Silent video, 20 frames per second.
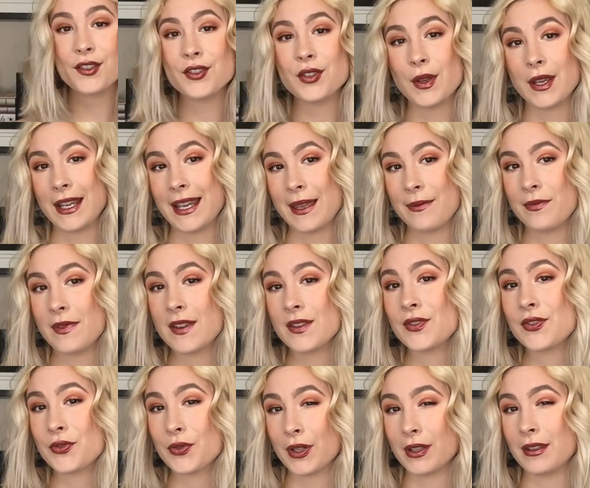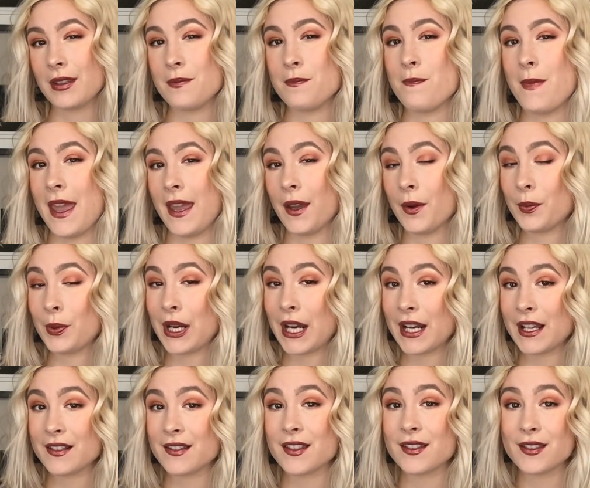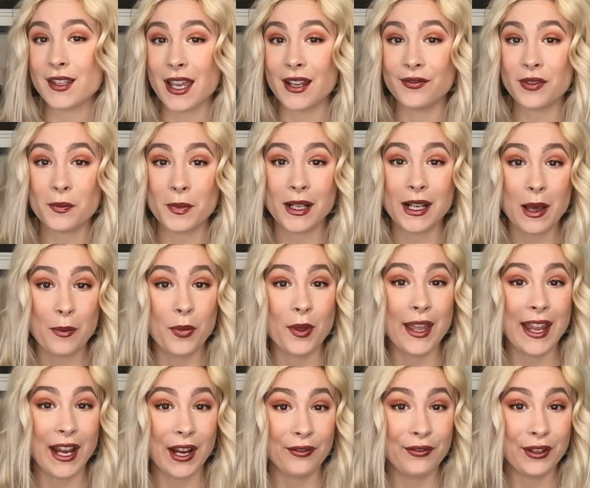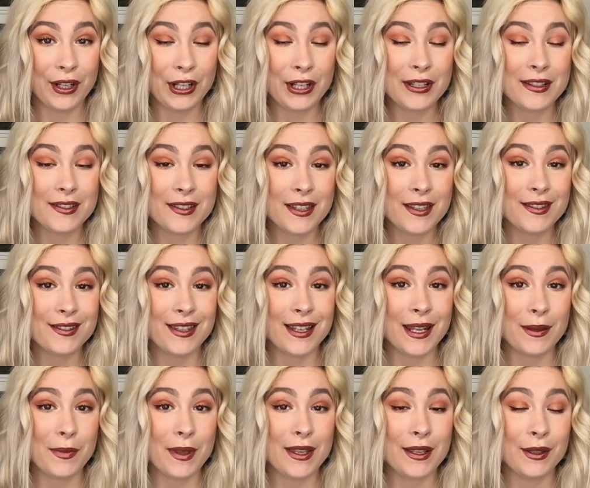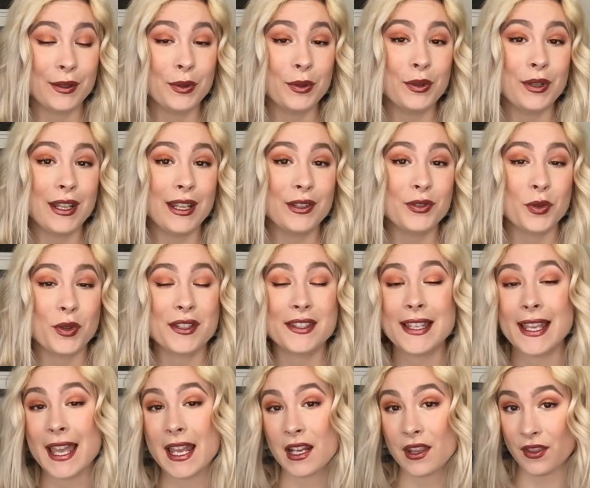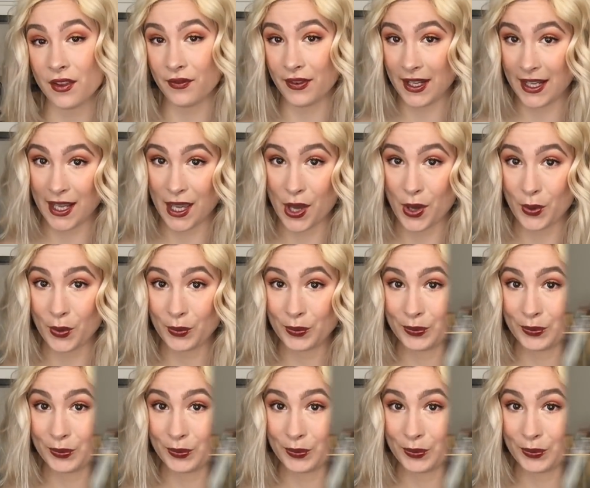So I kept this strictly makeup products aside from a couple hair fragrances that I'm including towards the end of the video.